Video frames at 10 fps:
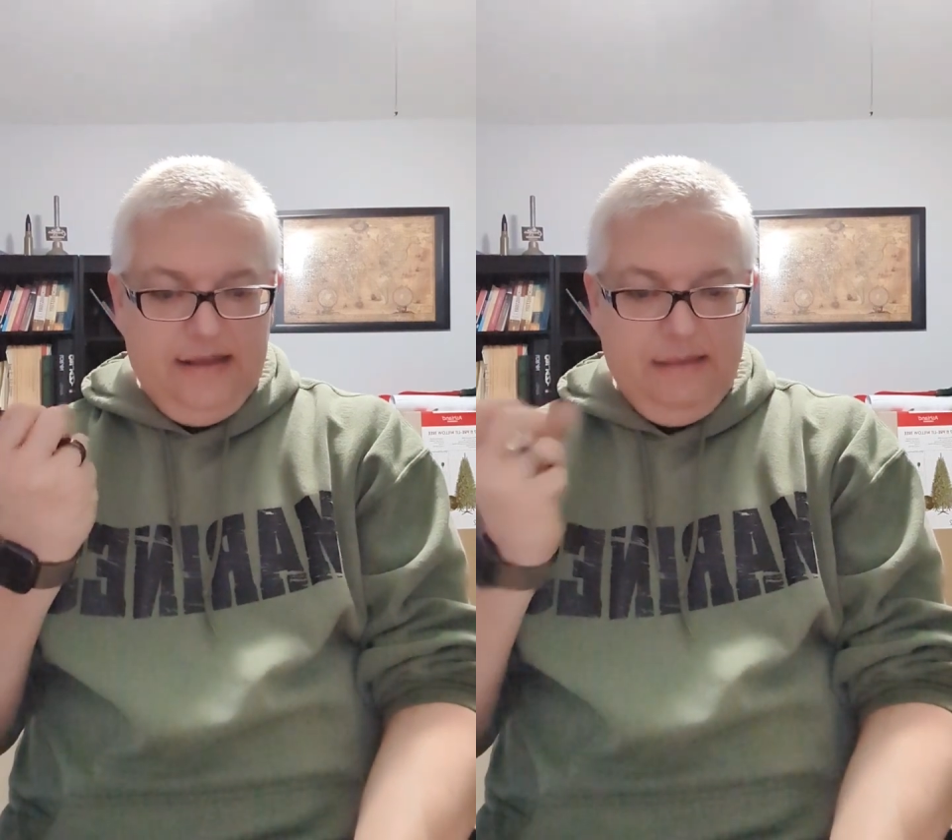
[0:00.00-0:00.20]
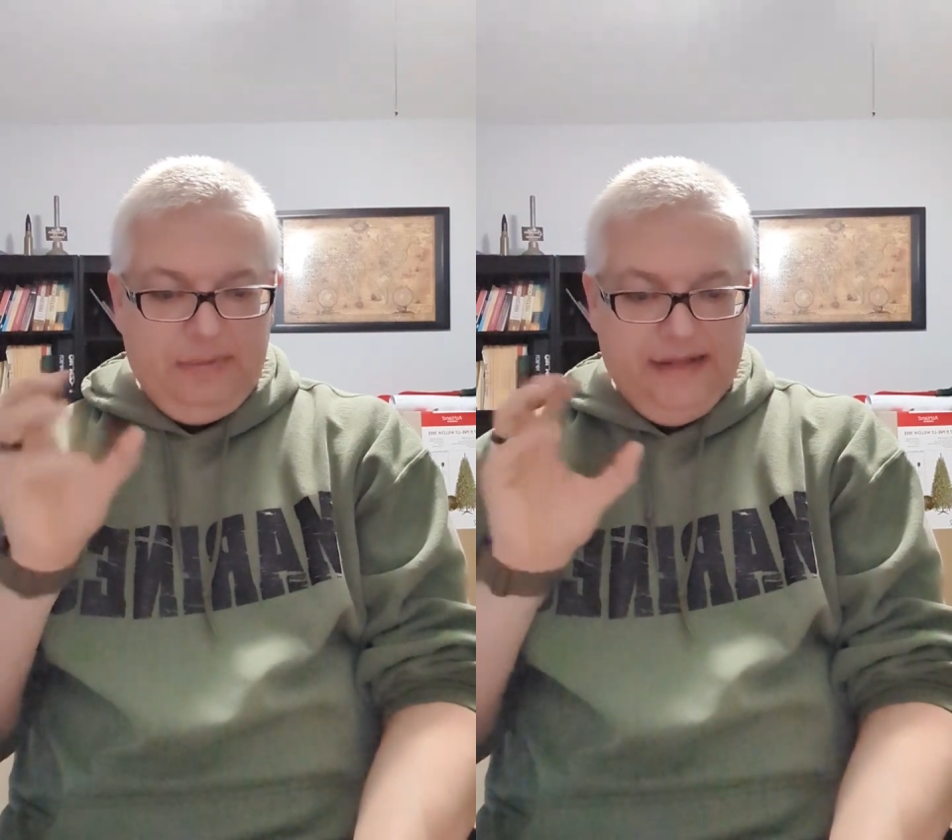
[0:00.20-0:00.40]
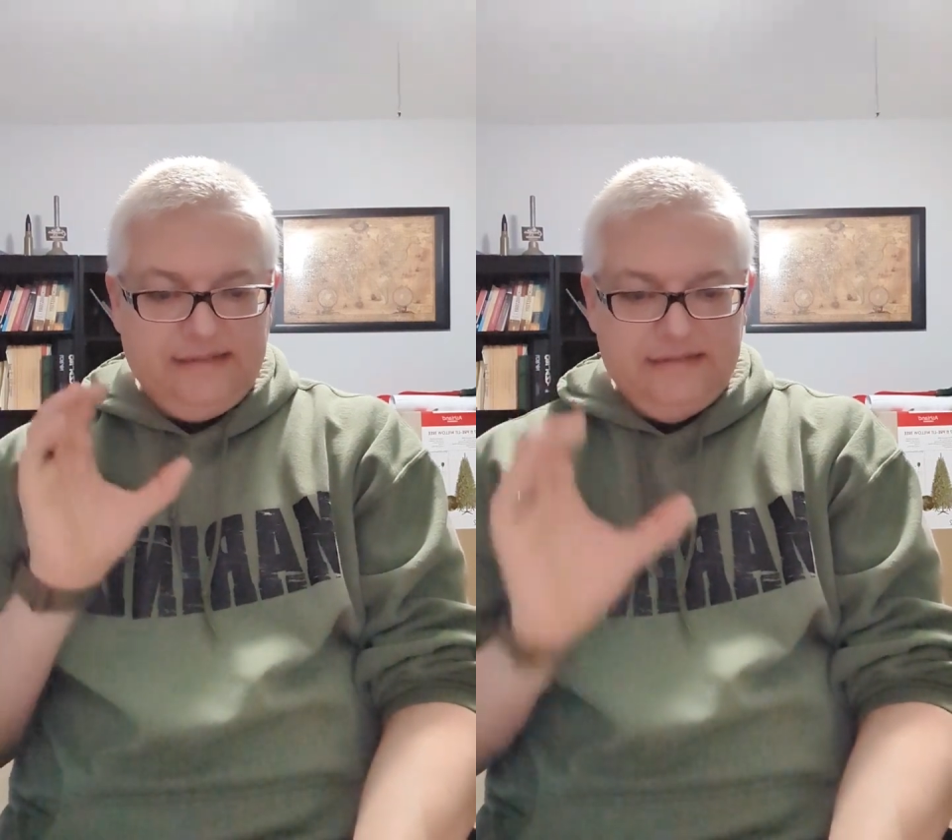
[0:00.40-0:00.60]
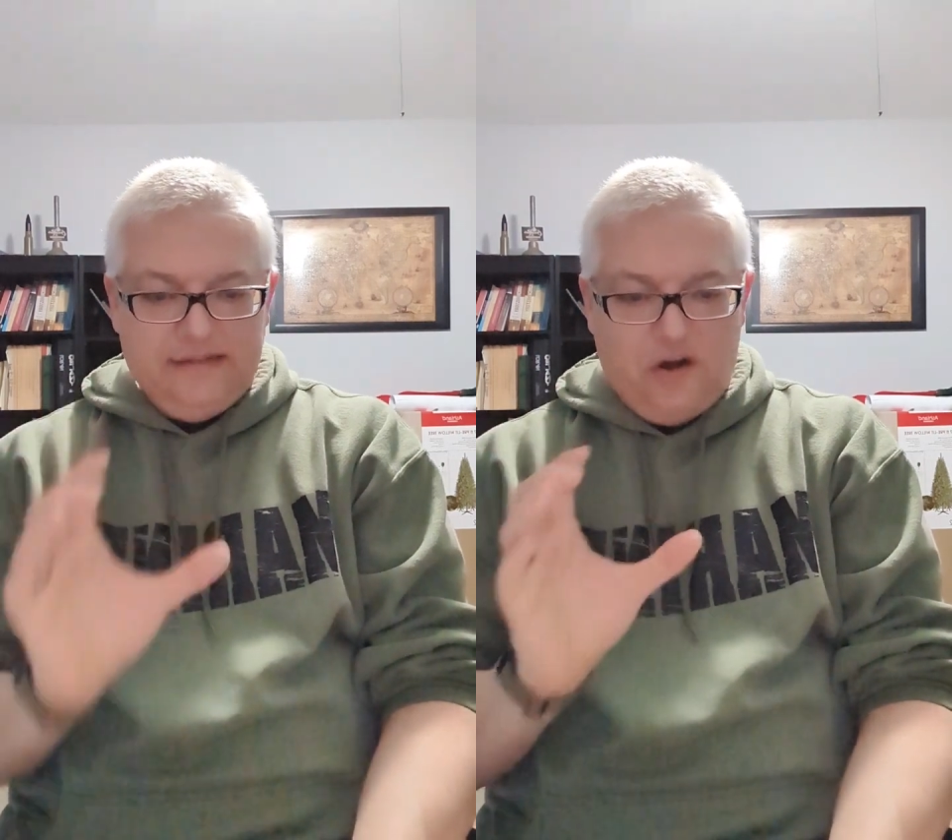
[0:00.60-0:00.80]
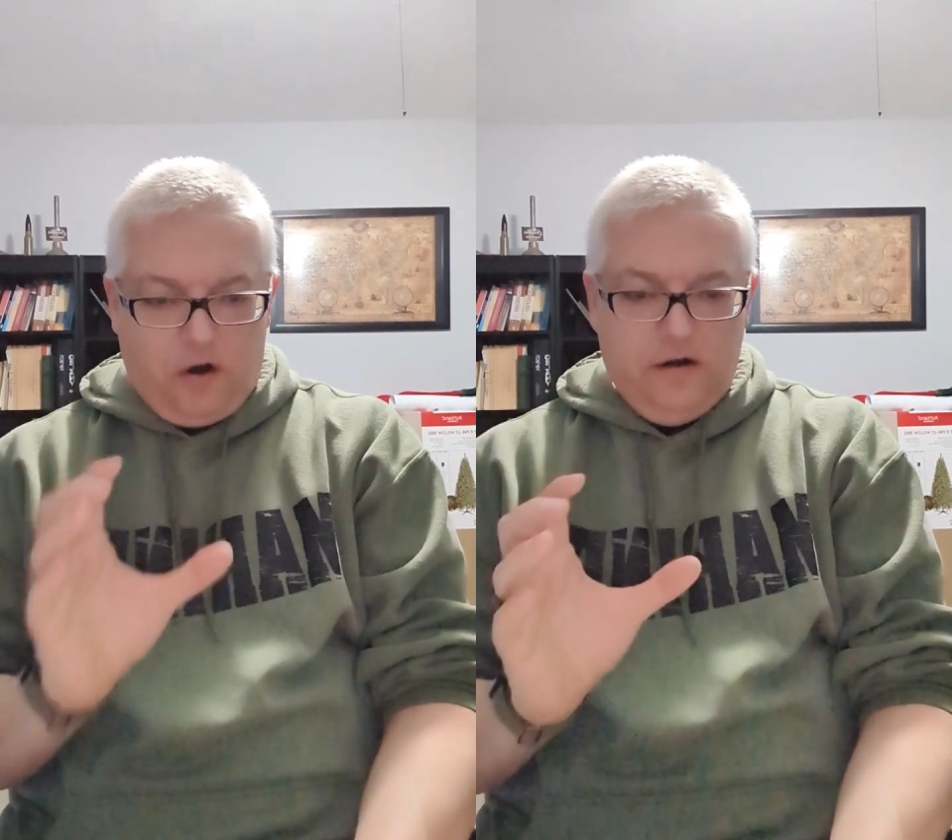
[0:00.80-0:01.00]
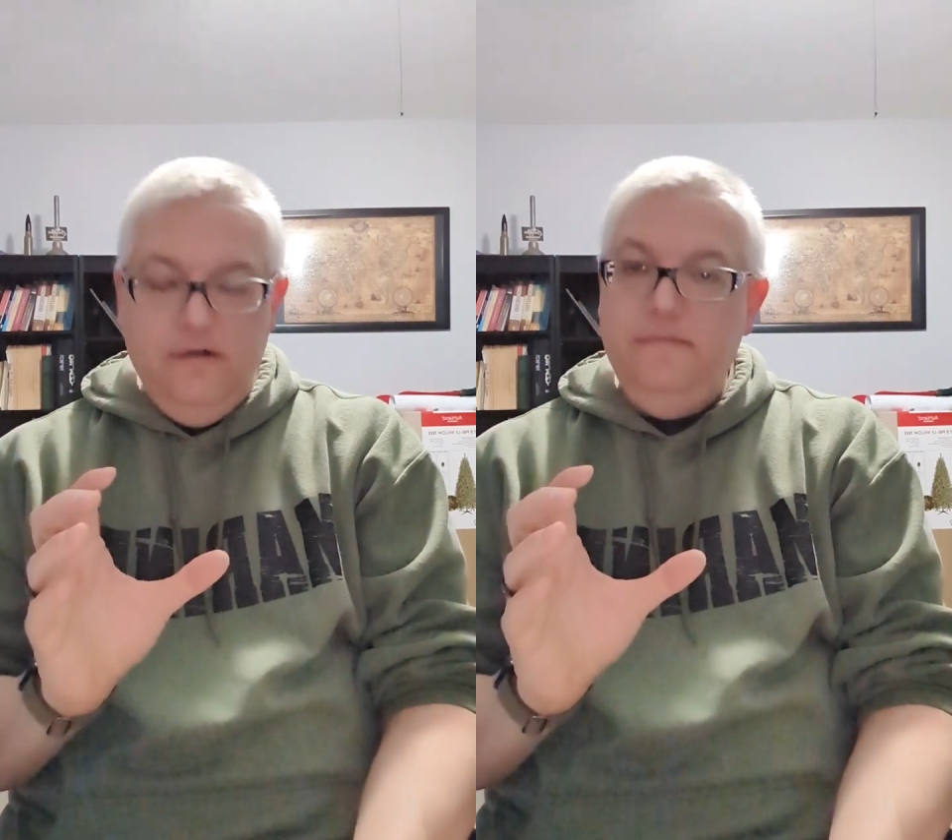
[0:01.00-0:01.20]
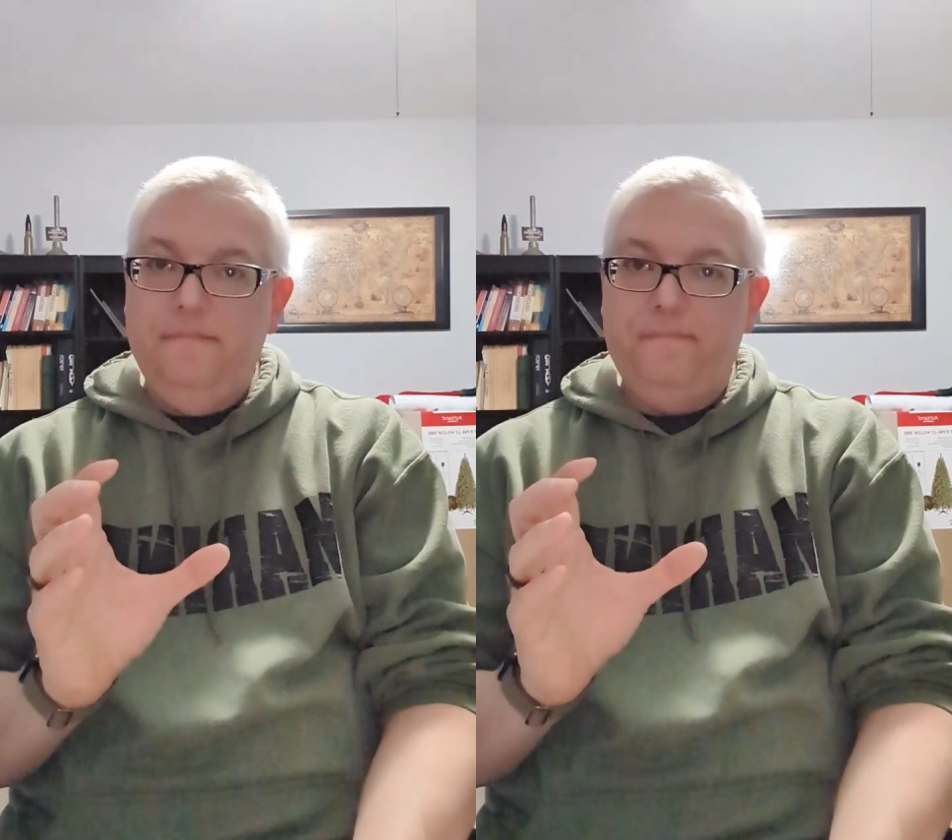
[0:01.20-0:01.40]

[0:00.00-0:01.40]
he places a garden,